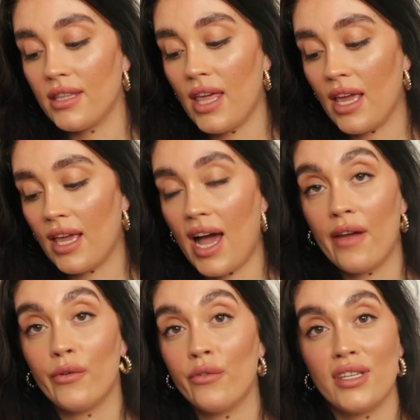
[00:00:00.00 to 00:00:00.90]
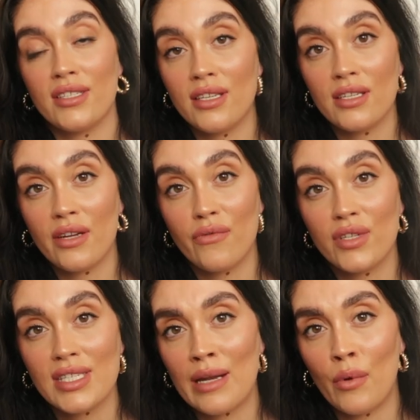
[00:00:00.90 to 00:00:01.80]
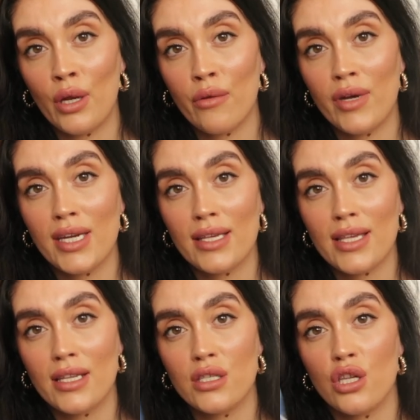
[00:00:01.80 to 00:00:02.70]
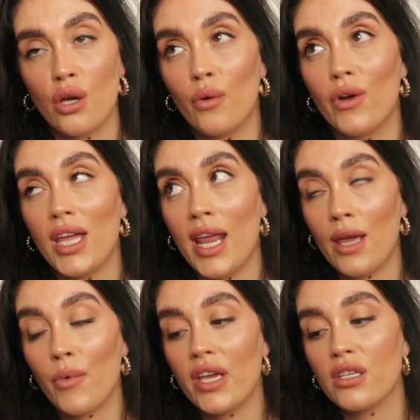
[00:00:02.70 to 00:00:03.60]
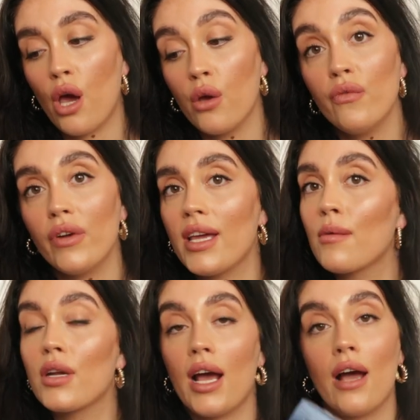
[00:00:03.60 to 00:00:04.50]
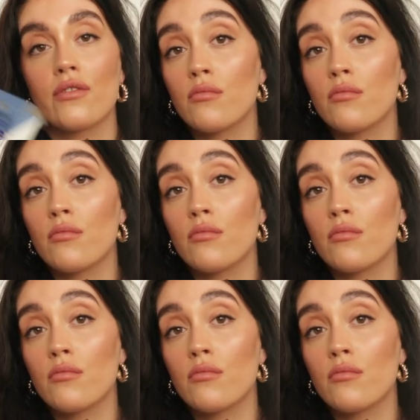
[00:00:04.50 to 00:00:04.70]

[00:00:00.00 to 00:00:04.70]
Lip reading: think I've already seen a difference, and I'm only 3 days in, so in 8 weeks hopefully I'm gonna have